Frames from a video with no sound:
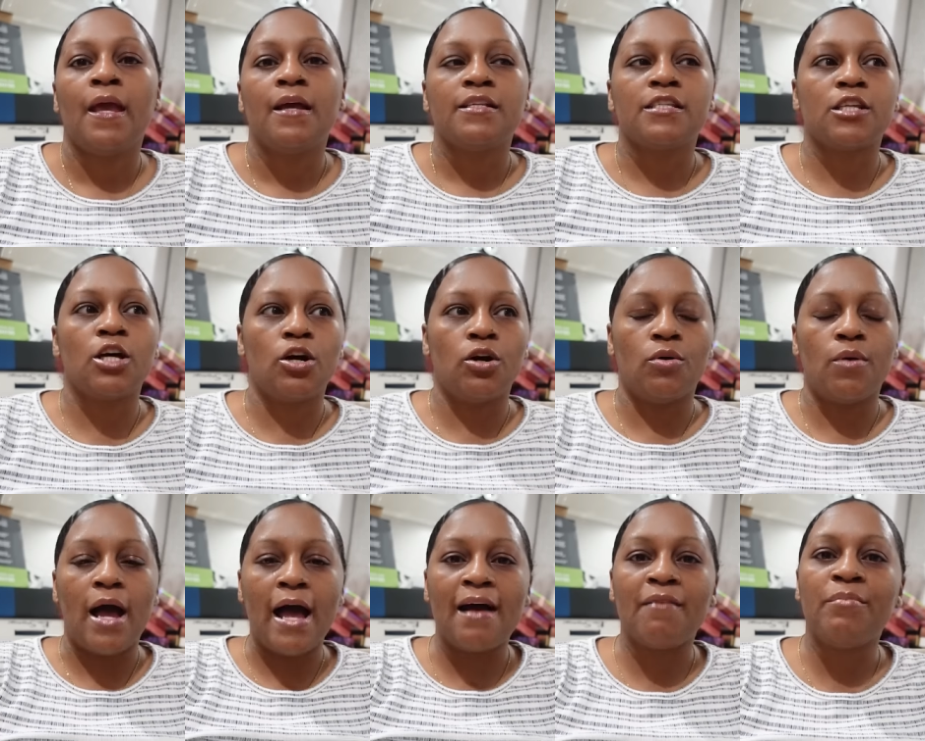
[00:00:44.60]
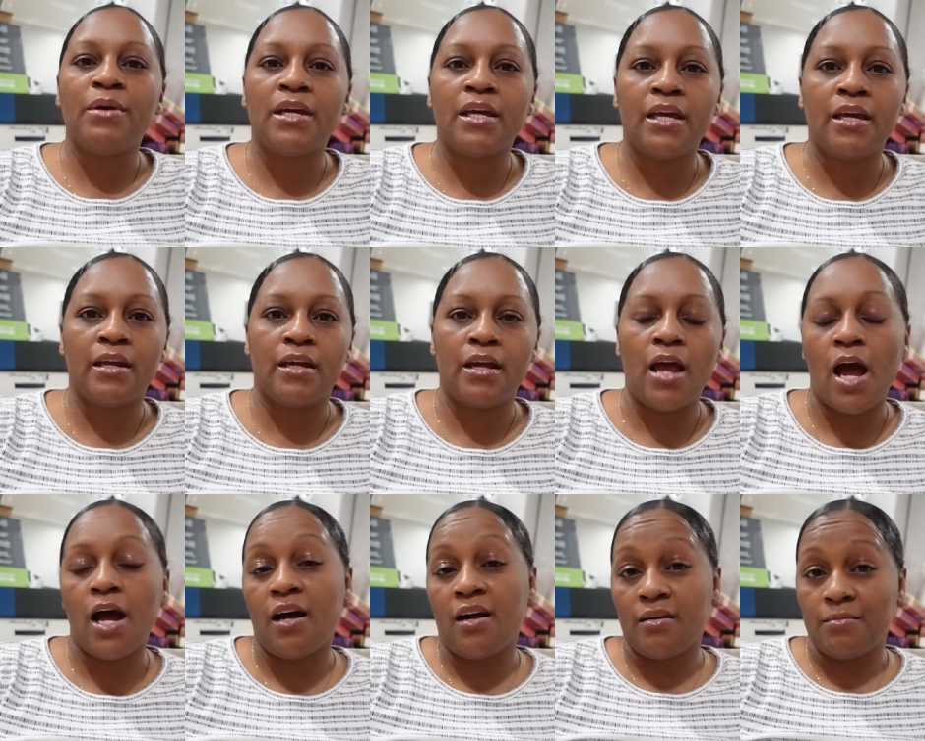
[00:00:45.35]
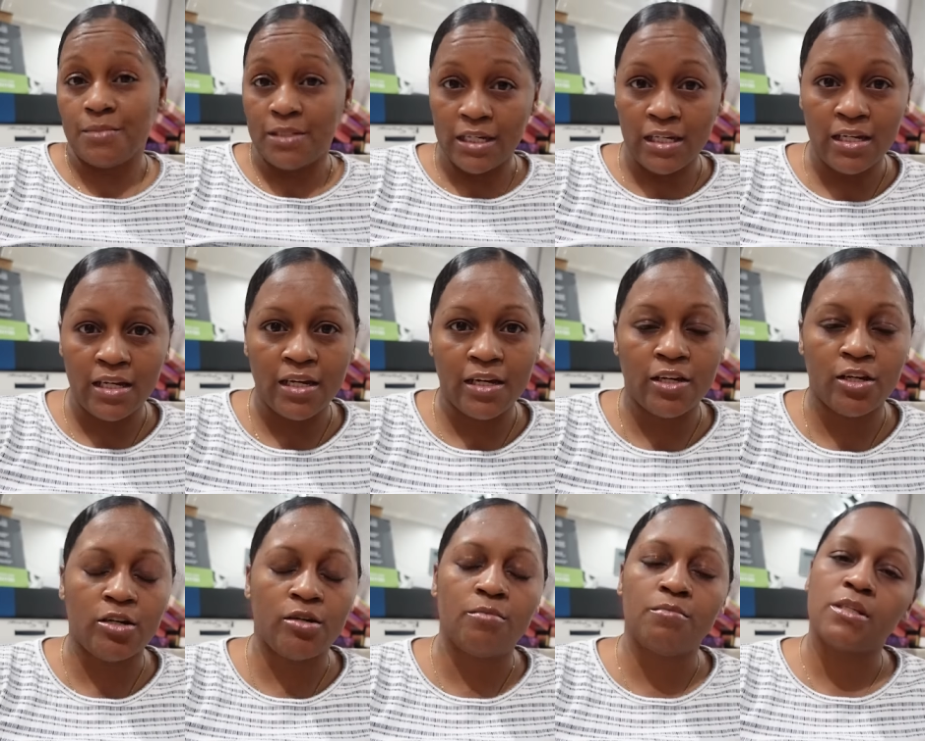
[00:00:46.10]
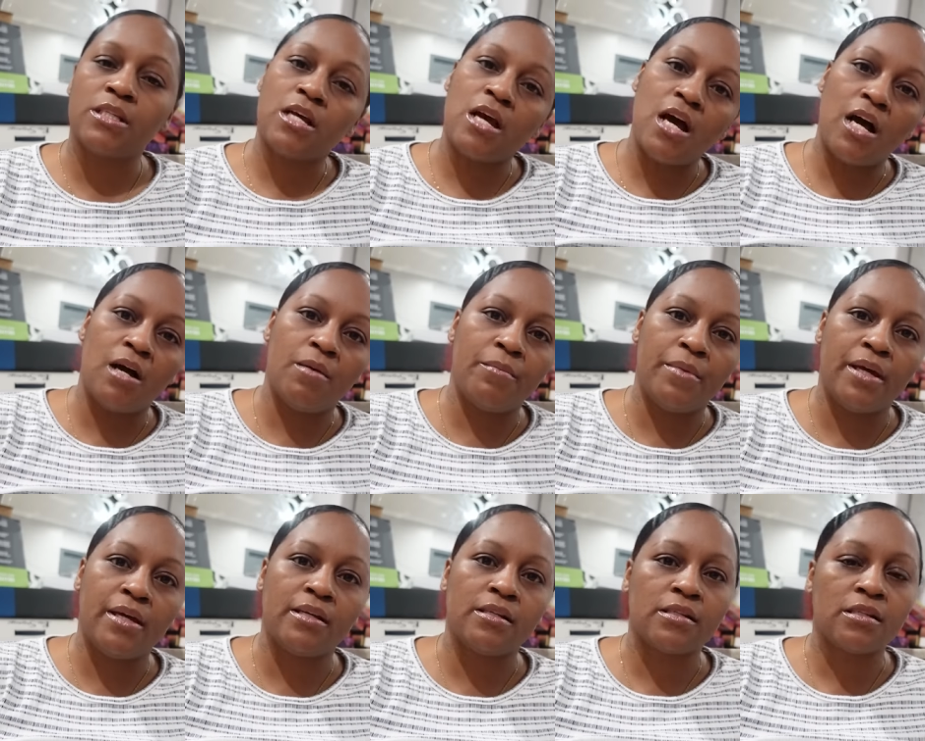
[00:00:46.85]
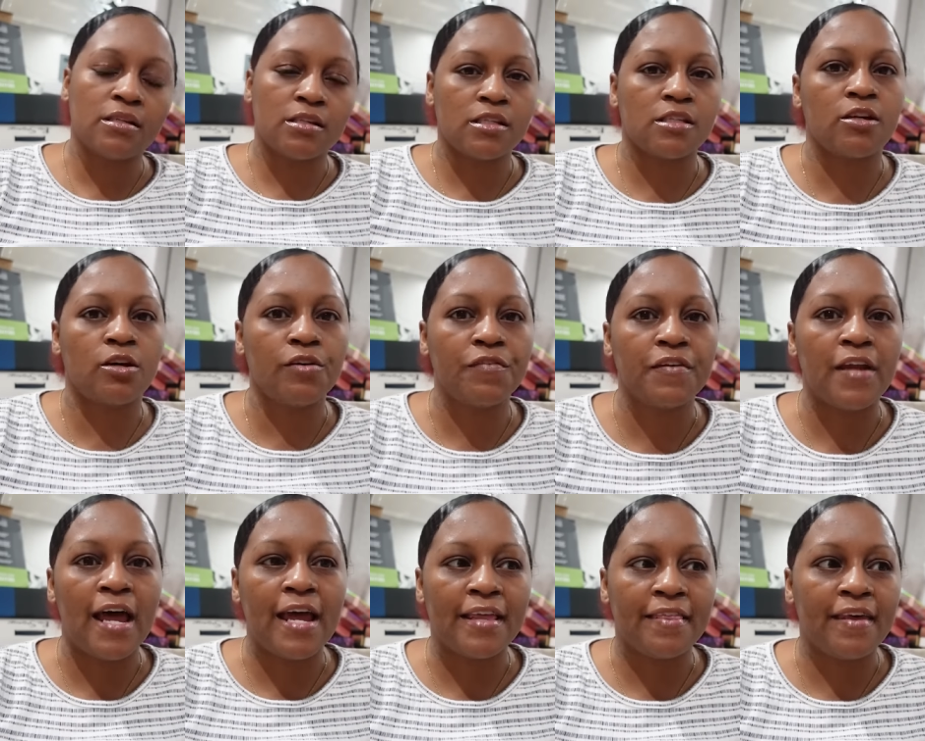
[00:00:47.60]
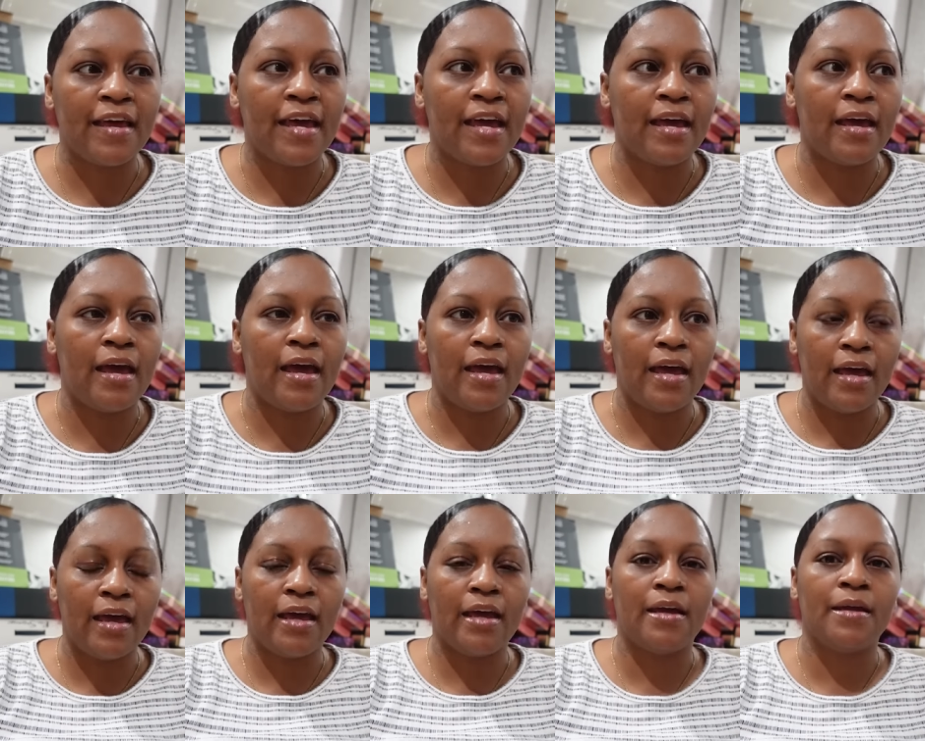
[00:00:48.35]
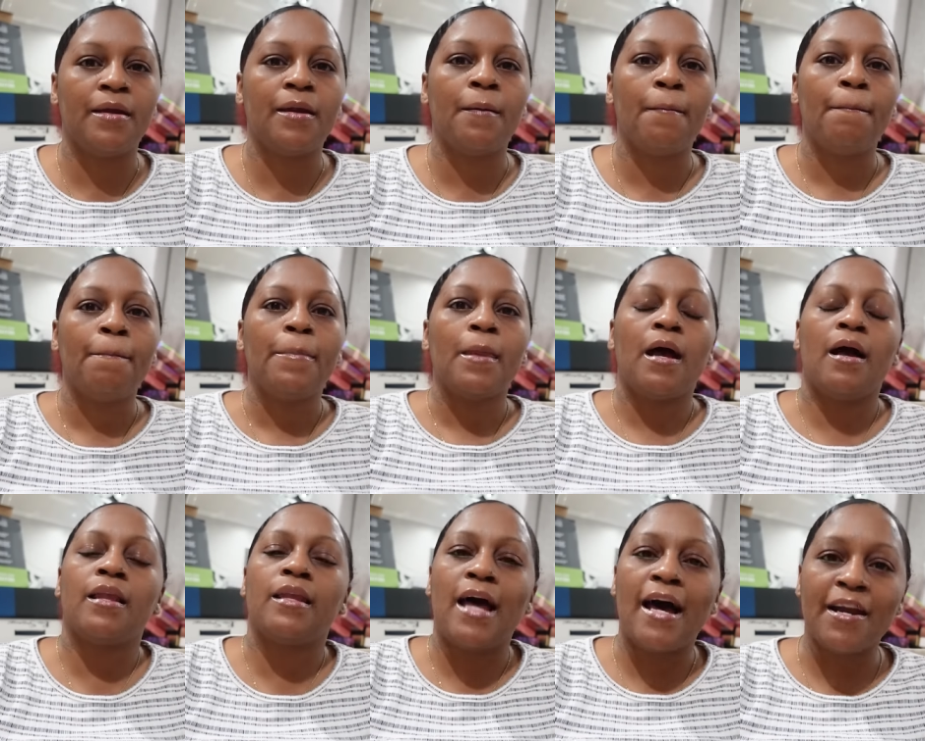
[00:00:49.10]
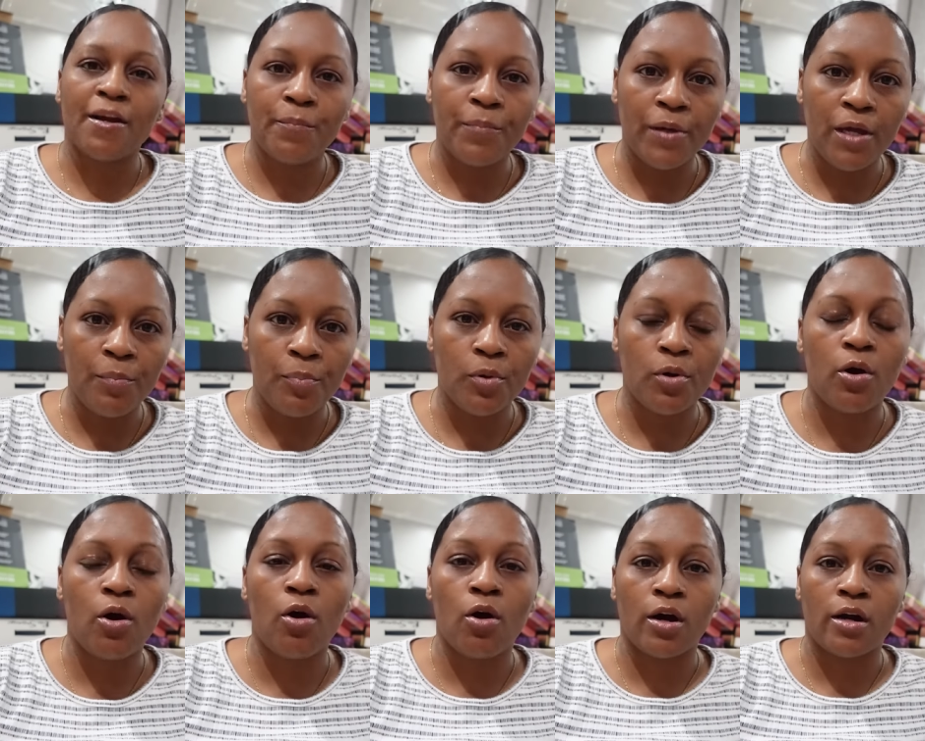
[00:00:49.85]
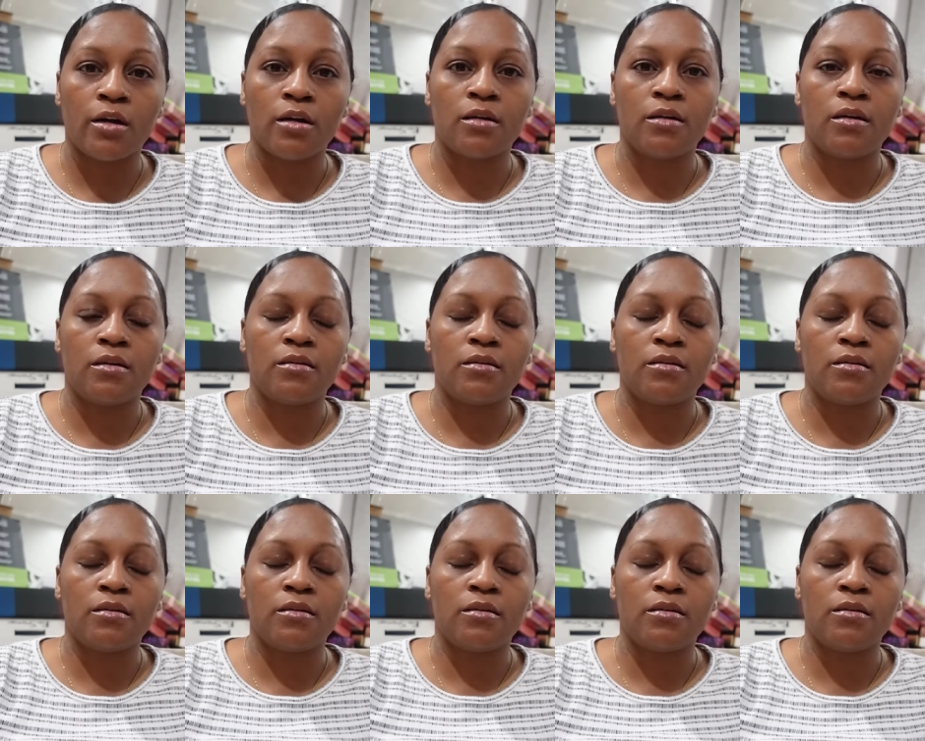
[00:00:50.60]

so i've been getting um, dms comments stuff like that and a lot of people are